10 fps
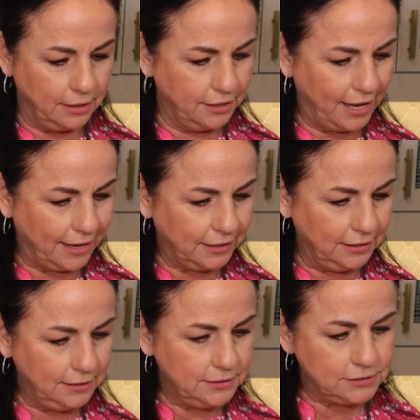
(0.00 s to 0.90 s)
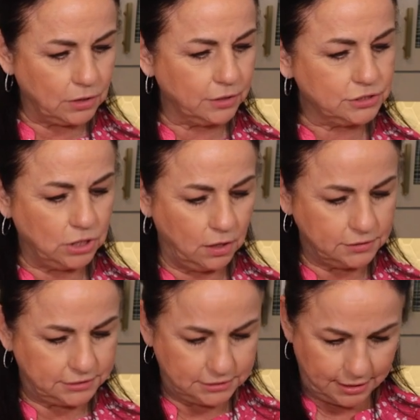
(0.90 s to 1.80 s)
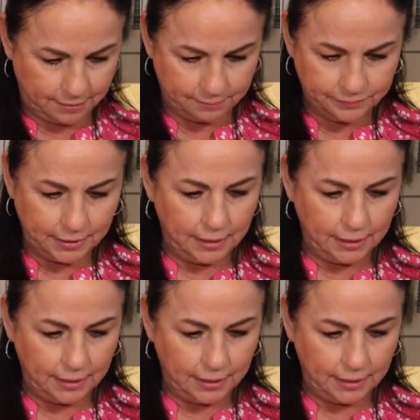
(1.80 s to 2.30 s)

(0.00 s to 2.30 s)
that is on a tall stem,